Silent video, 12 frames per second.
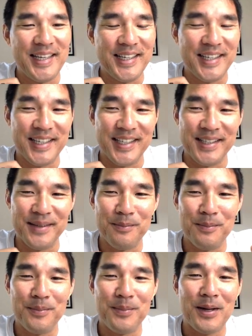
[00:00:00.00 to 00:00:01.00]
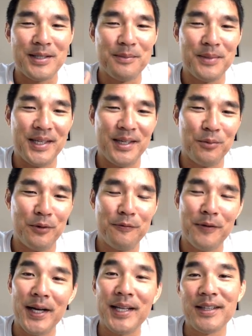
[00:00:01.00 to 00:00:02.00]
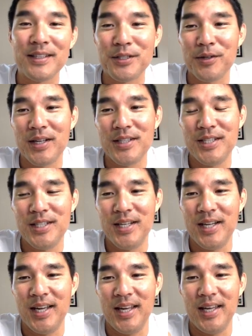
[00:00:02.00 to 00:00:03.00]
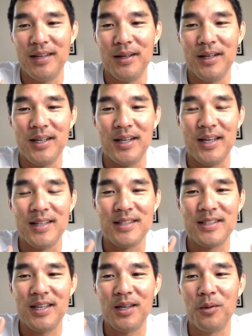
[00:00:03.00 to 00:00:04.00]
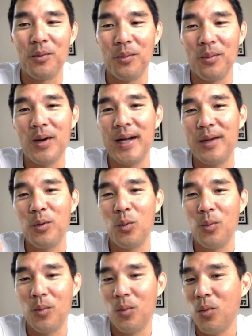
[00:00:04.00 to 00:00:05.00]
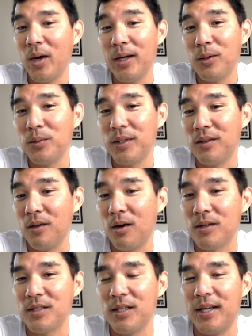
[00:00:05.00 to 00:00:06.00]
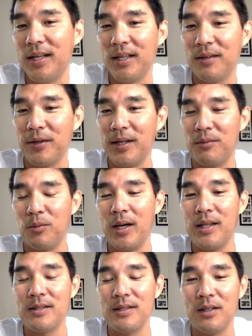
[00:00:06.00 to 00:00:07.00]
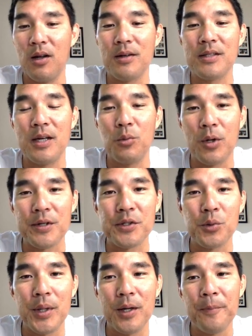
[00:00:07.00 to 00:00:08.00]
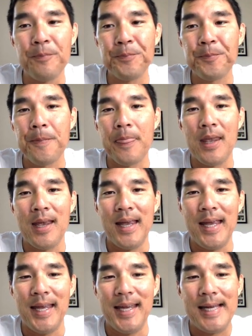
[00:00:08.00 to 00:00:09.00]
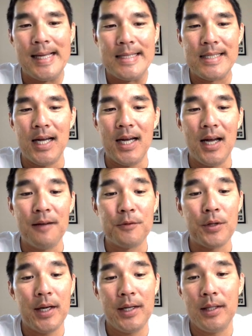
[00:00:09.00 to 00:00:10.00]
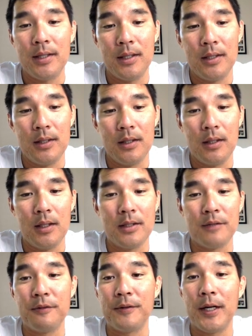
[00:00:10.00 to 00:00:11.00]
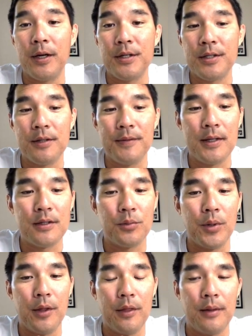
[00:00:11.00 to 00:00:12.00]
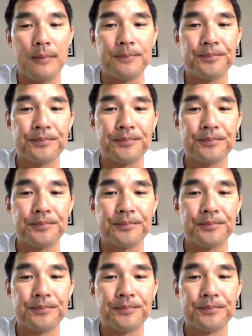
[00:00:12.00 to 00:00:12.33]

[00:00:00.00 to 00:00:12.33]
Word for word: uh, possibly refining the strategy uh, and seeing why why only the long side, right? Why does the long side work so well? And I, have tried uh, different variations of this with